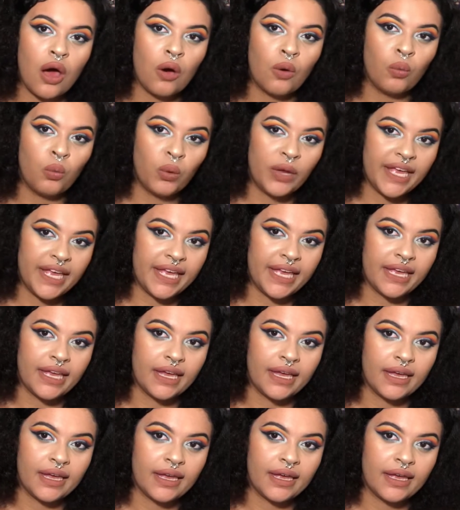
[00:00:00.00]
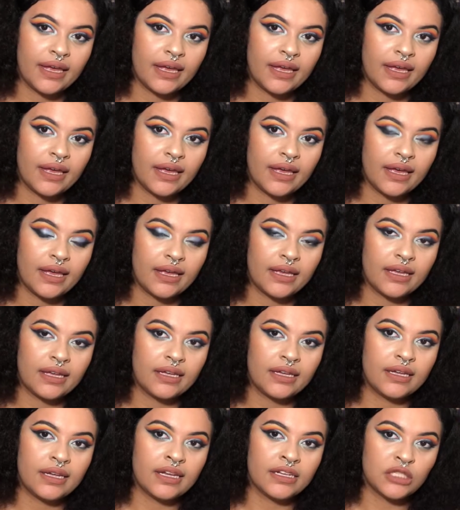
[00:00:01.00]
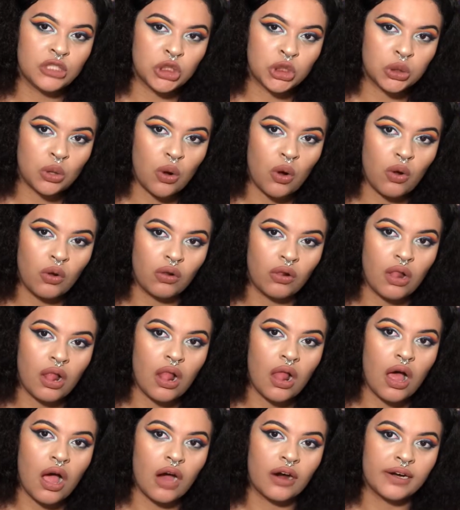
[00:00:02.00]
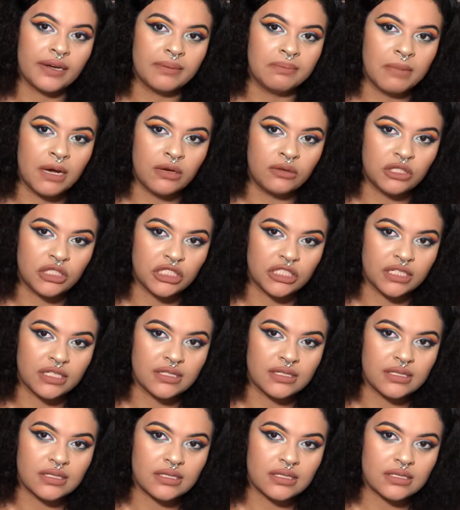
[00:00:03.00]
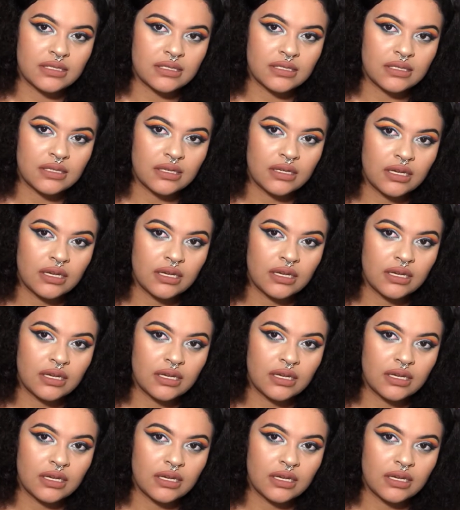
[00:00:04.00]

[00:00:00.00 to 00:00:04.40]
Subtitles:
We control our emotions.